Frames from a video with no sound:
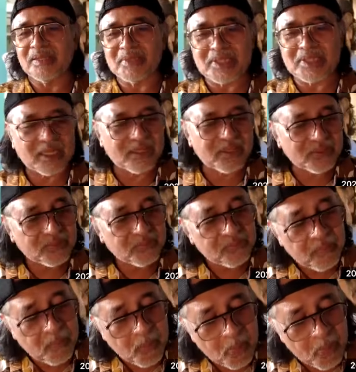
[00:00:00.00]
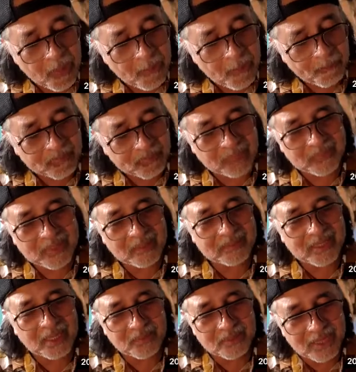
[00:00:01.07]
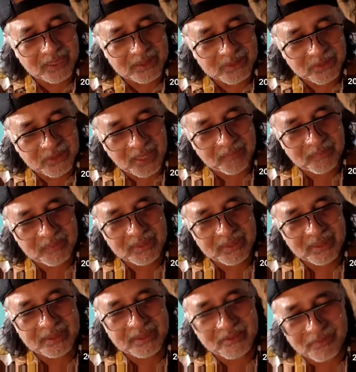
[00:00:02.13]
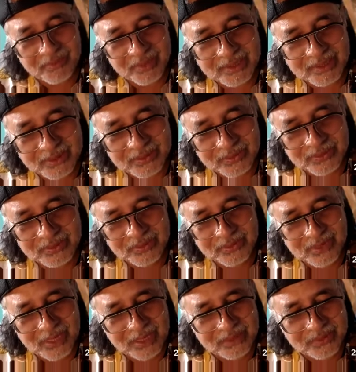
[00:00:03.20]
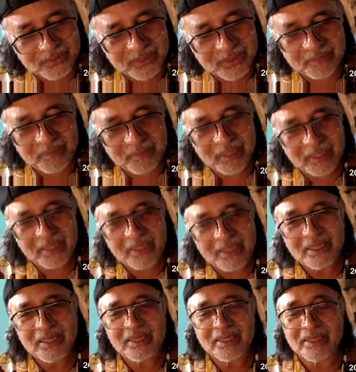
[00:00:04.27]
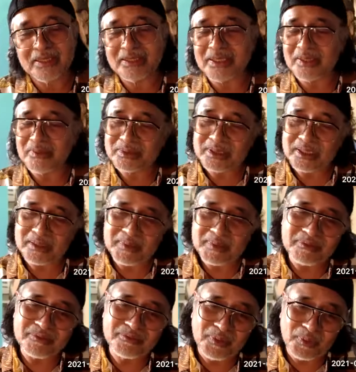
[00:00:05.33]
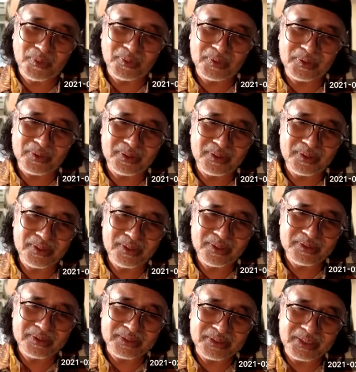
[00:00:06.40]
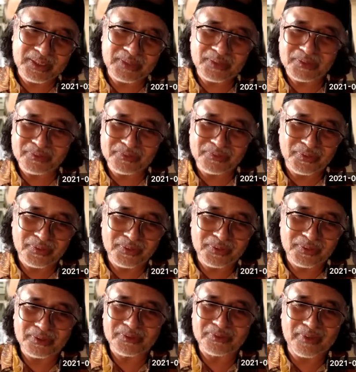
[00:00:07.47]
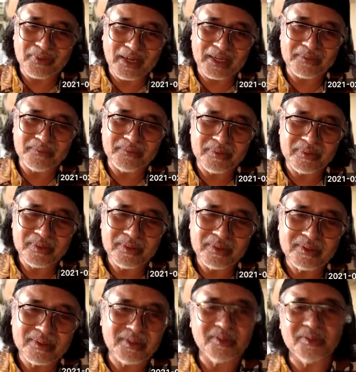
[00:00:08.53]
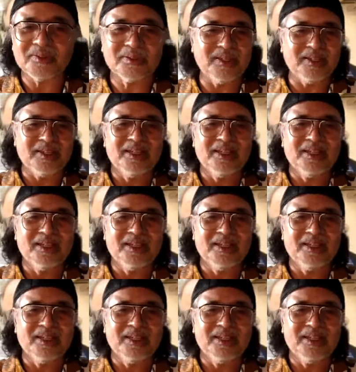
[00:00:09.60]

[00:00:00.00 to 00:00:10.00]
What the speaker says: me tell you, sometimes I would ask, so how many are the friends who doesn't want to buy? And they would say about 4, 3 or 4 or 5. No,